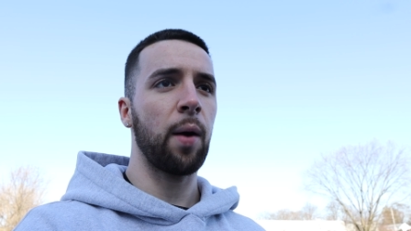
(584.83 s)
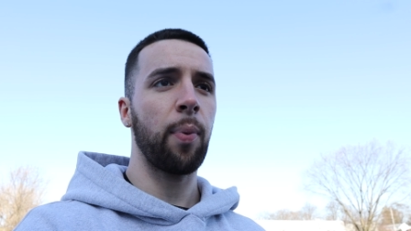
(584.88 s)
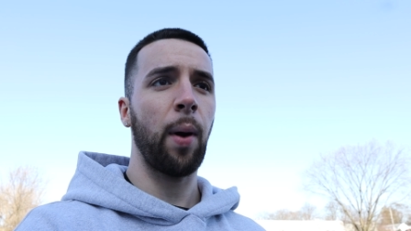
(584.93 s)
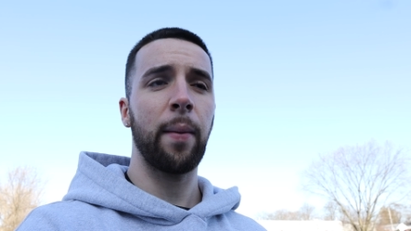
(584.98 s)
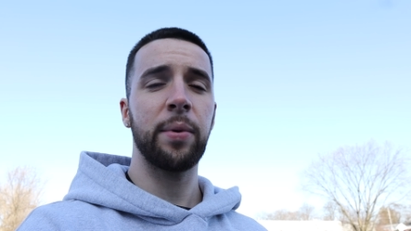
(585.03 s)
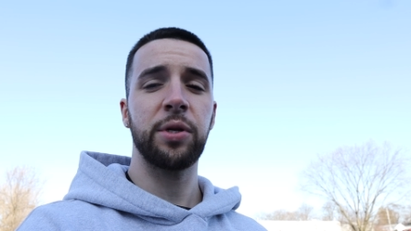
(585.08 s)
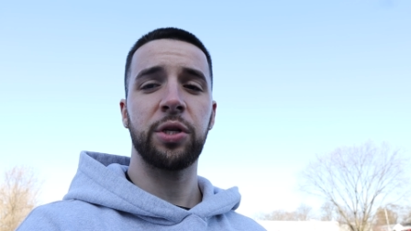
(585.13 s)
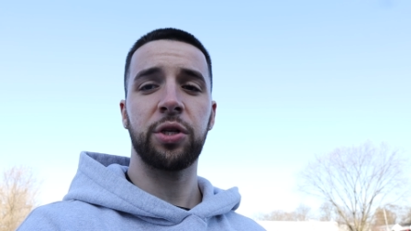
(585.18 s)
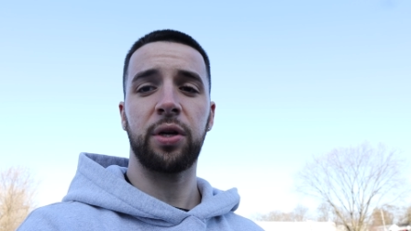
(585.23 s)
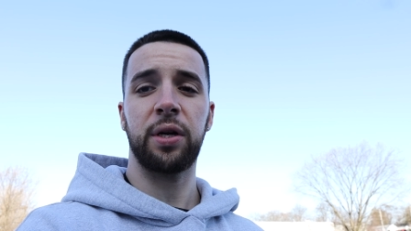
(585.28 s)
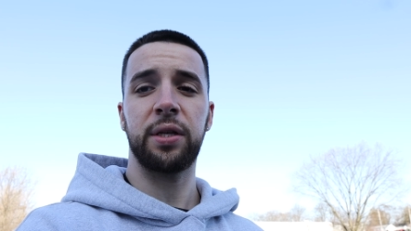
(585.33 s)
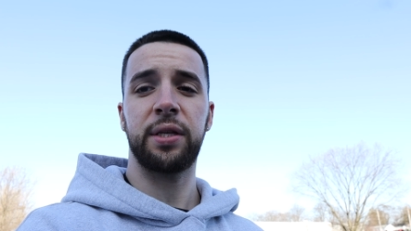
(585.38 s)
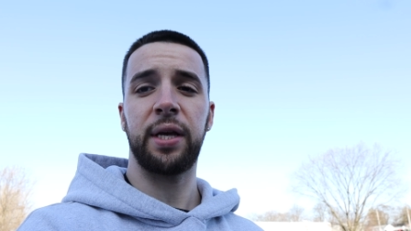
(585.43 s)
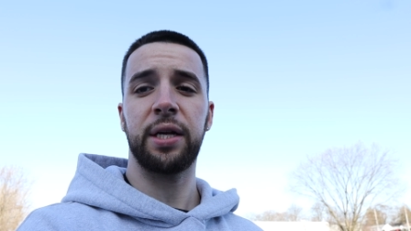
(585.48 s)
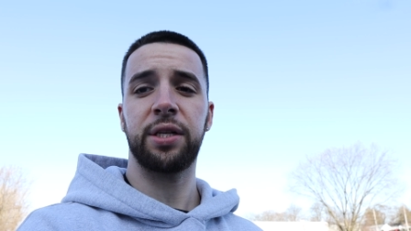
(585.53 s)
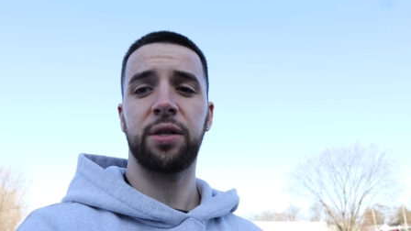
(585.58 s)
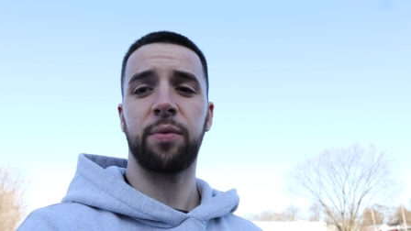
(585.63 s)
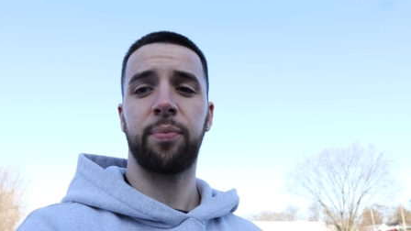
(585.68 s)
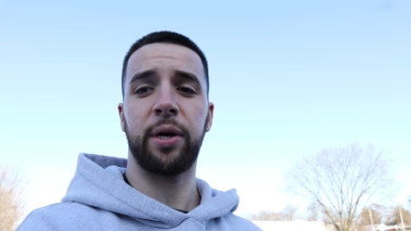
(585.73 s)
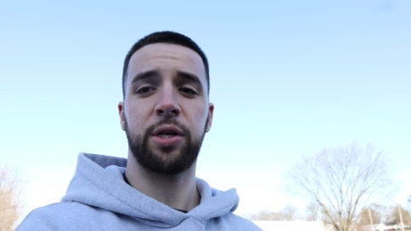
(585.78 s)
I'm probably just gonna
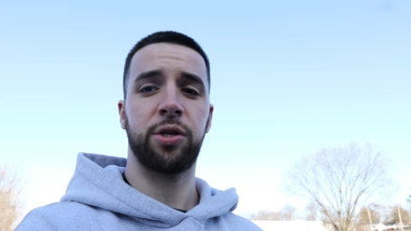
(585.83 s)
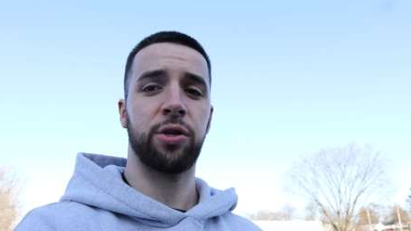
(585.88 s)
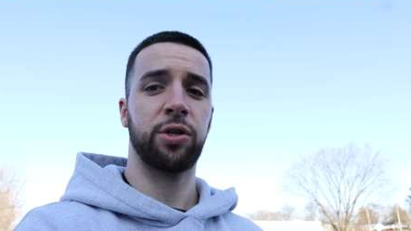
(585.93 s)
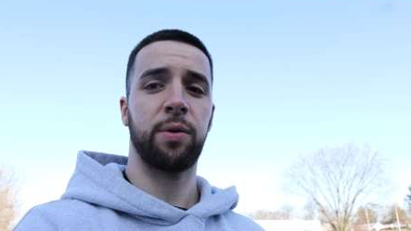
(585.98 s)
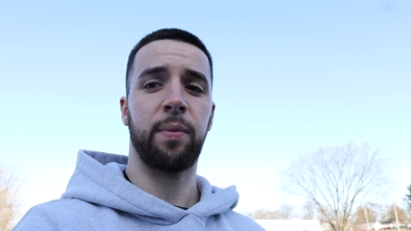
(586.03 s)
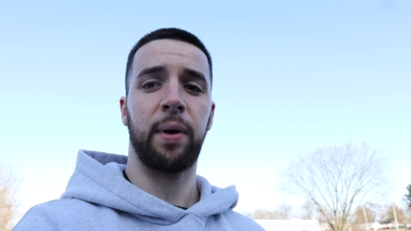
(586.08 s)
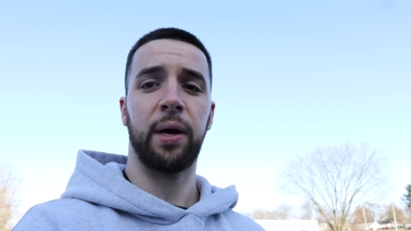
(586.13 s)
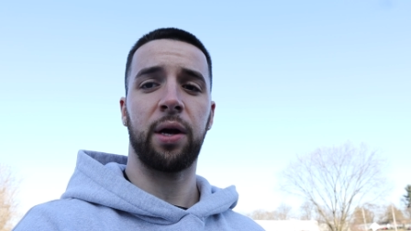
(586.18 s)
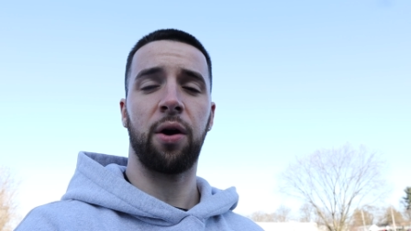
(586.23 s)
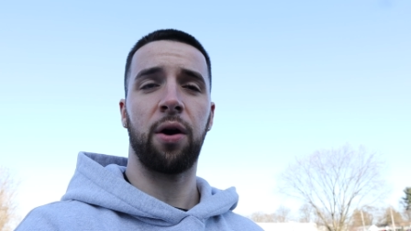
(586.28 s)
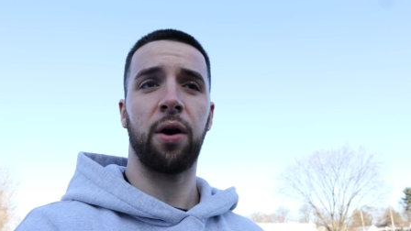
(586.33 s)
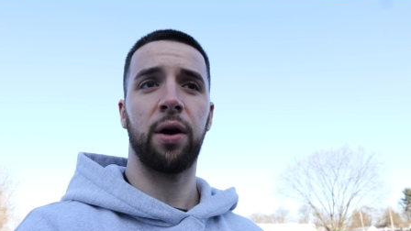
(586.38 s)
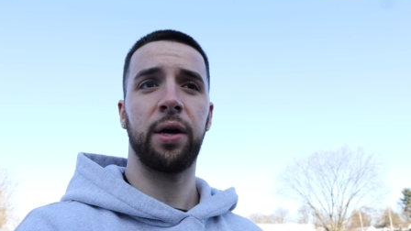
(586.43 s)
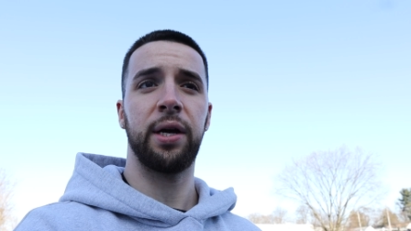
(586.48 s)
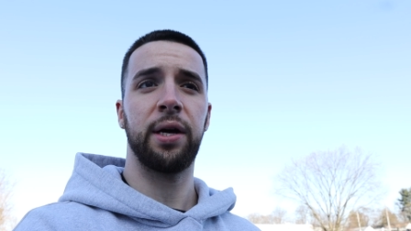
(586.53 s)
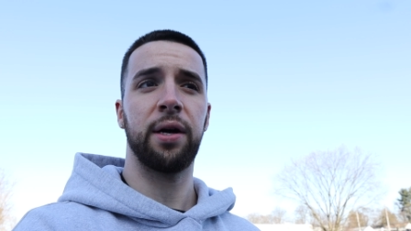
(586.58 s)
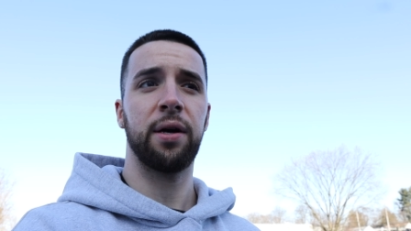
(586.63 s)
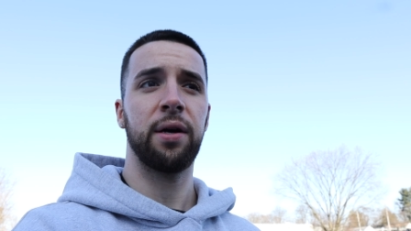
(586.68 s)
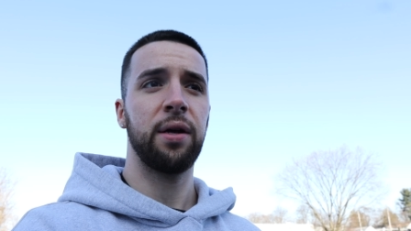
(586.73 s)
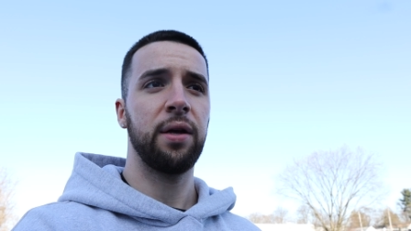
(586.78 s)
take some pictures of my car
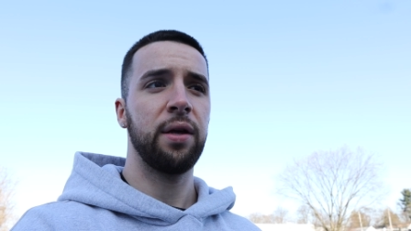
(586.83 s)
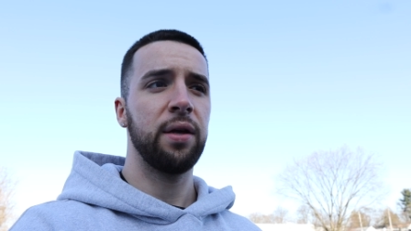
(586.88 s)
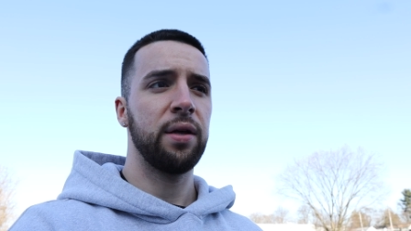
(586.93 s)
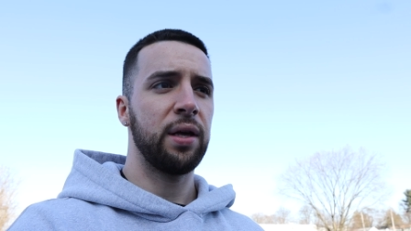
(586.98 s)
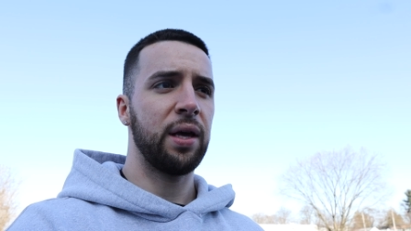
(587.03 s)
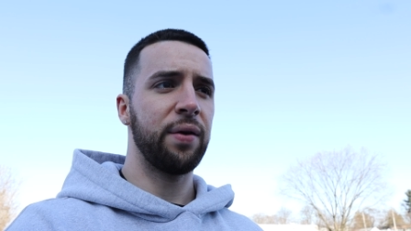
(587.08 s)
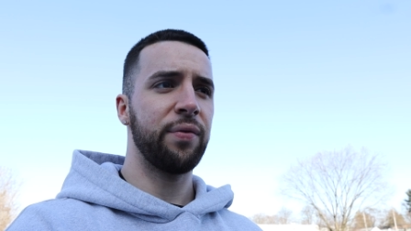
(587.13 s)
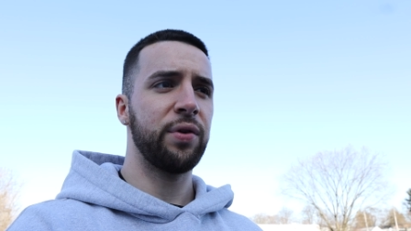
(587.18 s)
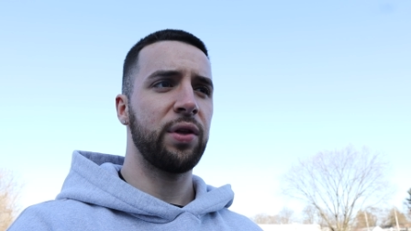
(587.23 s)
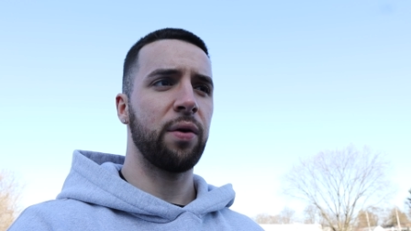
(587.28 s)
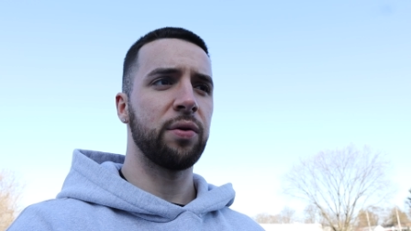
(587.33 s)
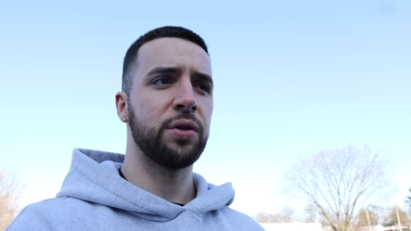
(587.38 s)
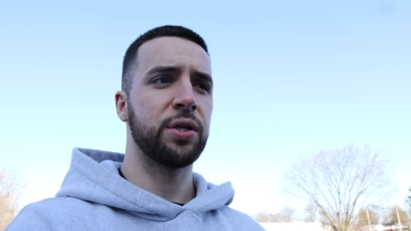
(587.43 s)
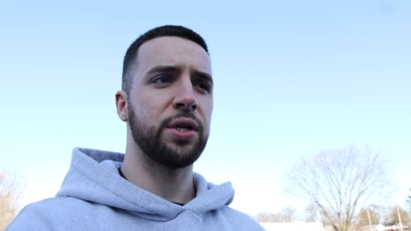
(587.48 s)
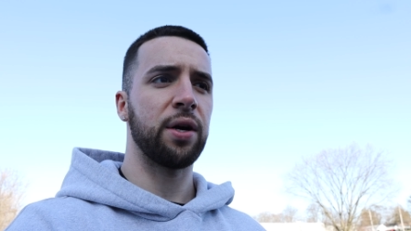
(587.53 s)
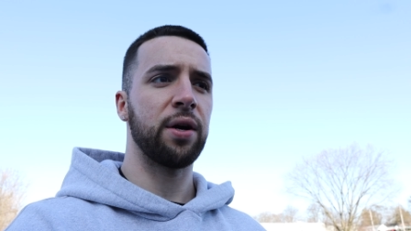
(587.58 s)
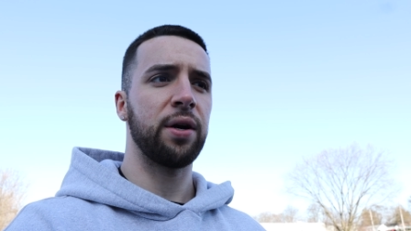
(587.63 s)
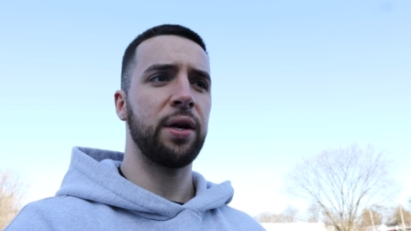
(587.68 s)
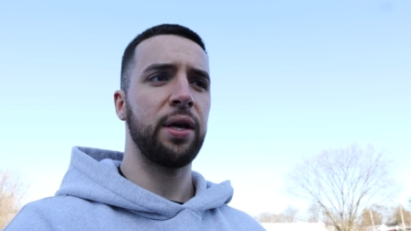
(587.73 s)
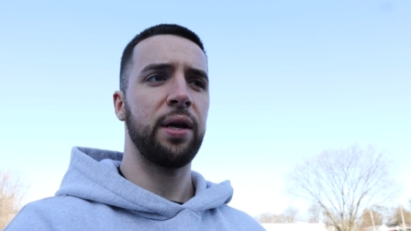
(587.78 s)
here, even though it's
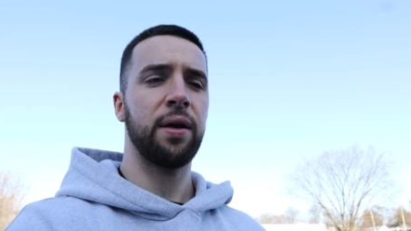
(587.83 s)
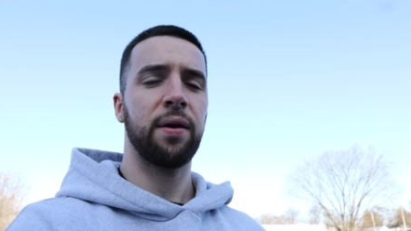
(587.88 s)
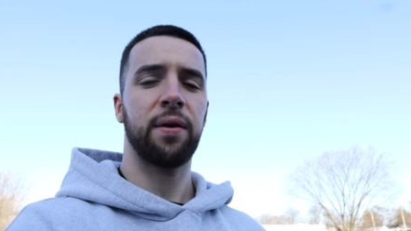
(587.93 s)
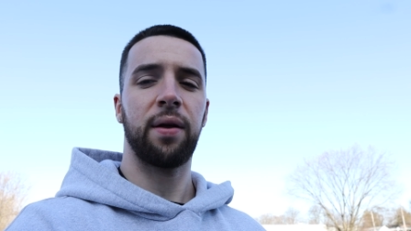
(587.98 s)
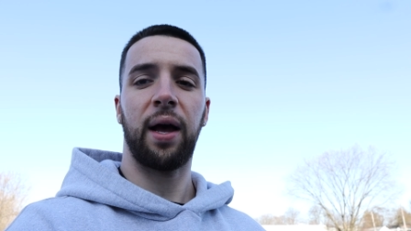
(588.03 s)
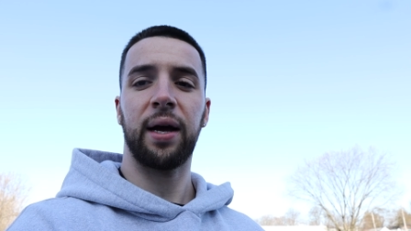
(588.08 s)
dirty.